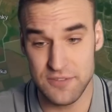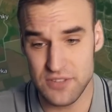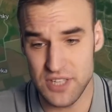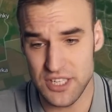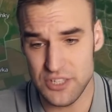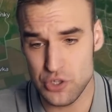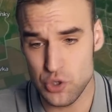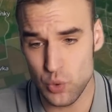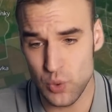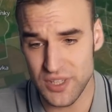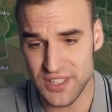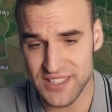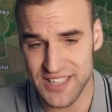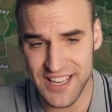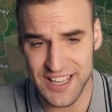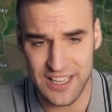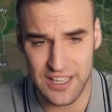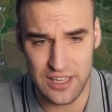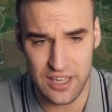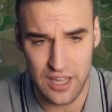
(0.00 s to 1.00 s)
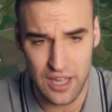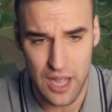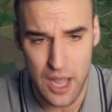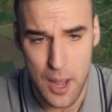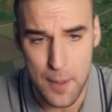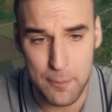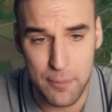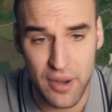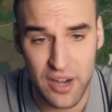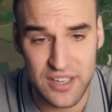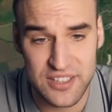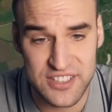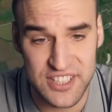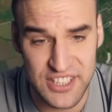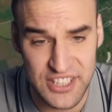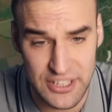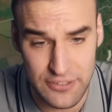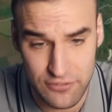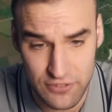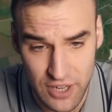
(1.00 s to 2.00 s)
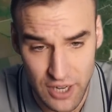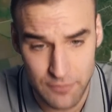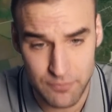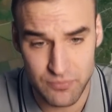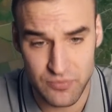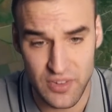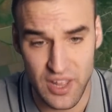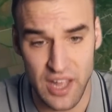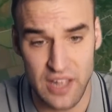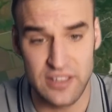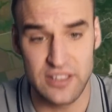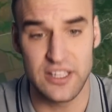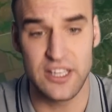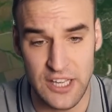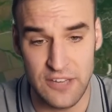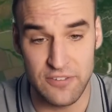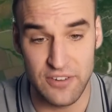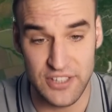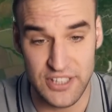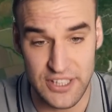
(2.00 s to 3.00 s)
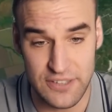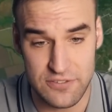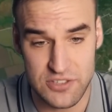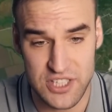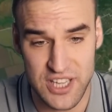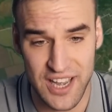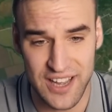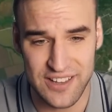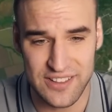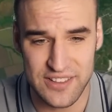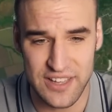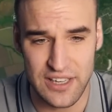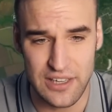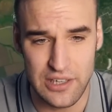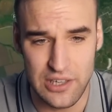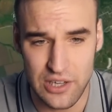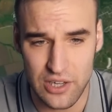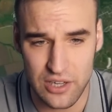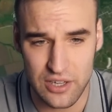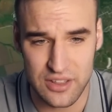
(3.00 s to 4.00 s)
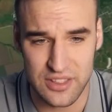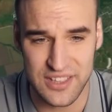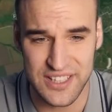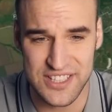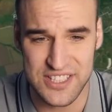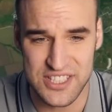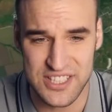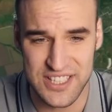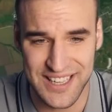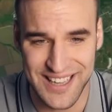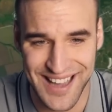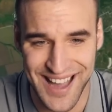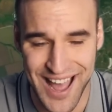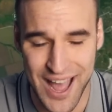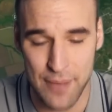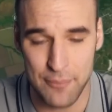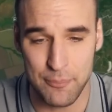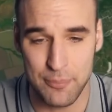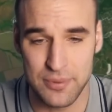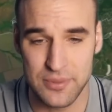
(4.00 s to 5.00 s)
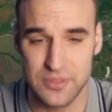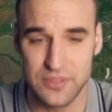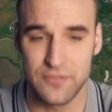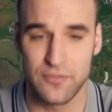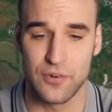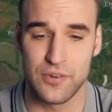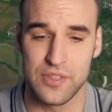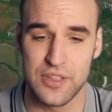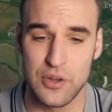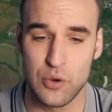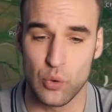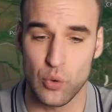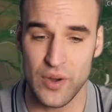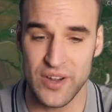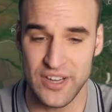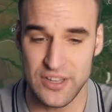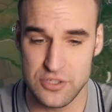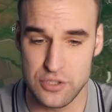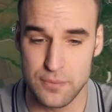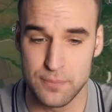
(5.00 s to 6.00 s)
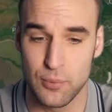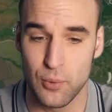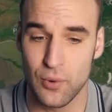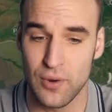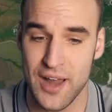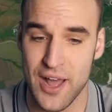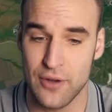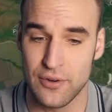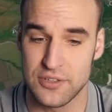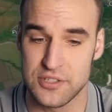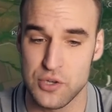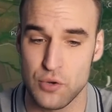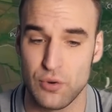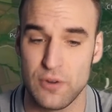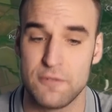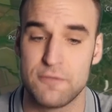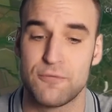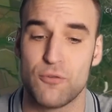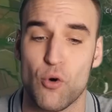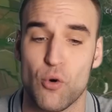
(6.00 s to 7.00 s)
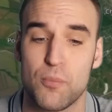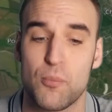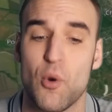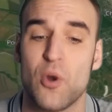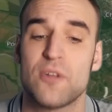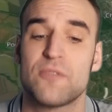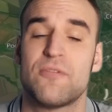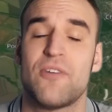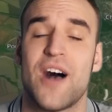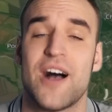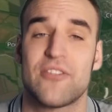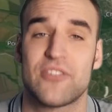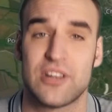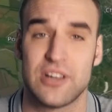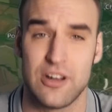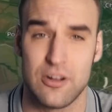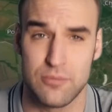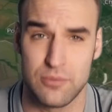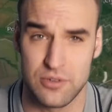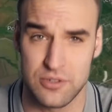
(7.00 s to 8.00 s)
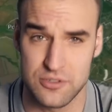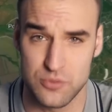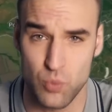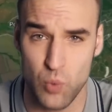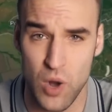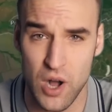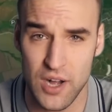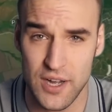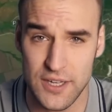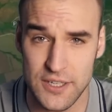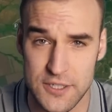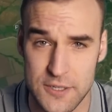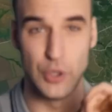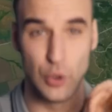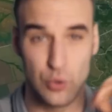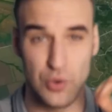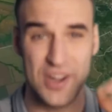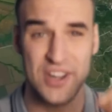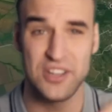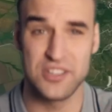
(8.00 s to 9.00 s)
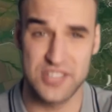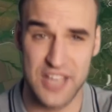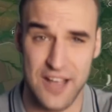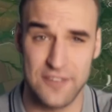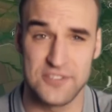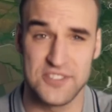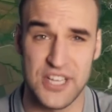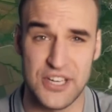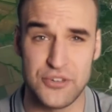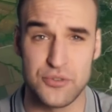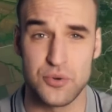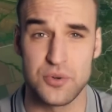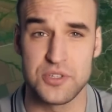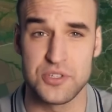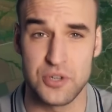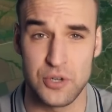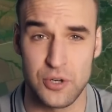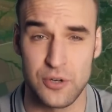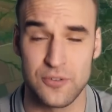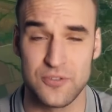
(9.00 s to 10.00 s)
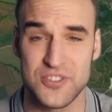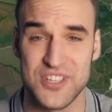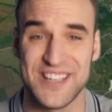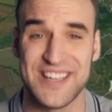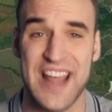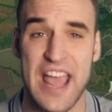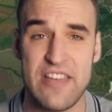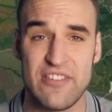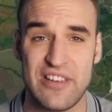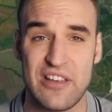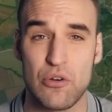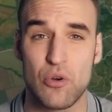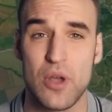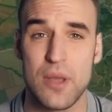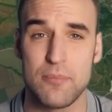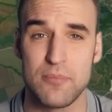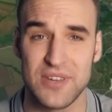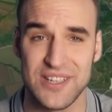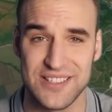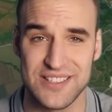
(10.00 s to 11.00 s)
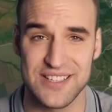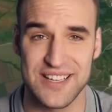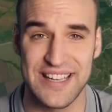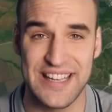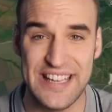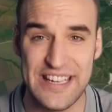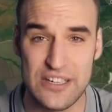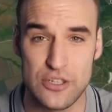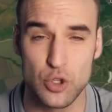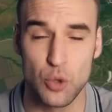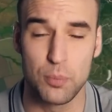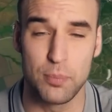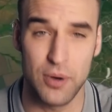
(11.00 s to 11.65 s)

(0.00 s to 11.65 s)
if they truly take Bakhtanivka and Ivanivska, then look, this cap for the Ukrainians to pull out is only 4.5 kilometers wide. Ukrainians have sent reserves and heavy equipment into